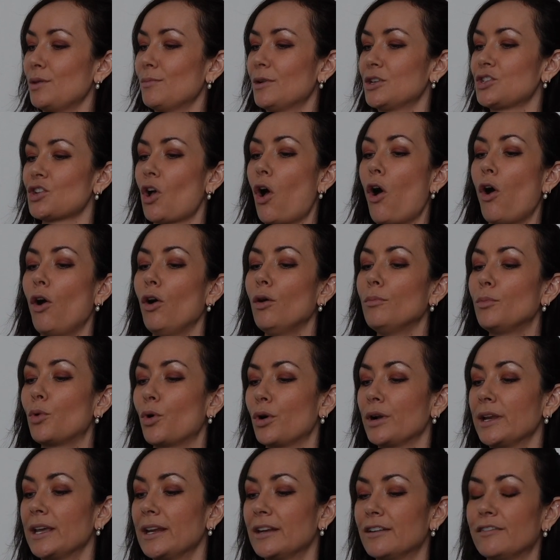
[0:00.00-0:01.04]
much all
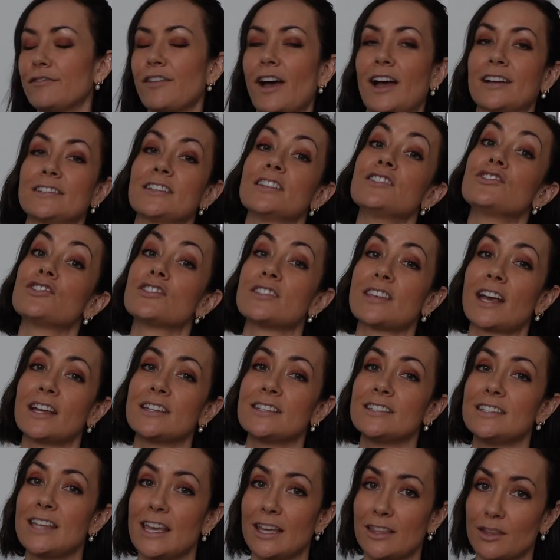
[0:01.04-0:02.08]
morning. In fact, I just had
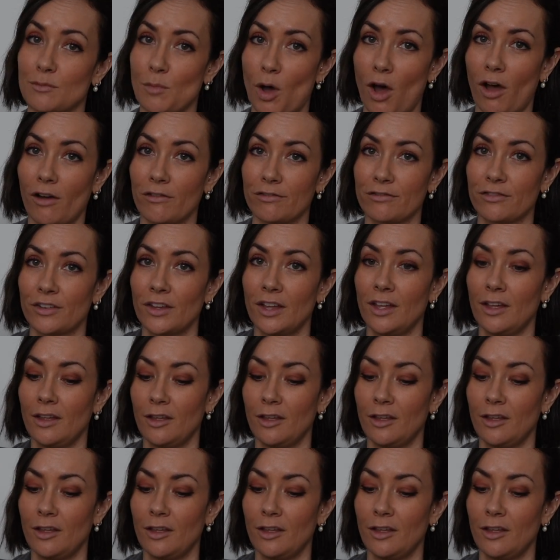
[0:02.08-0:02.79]
to take them off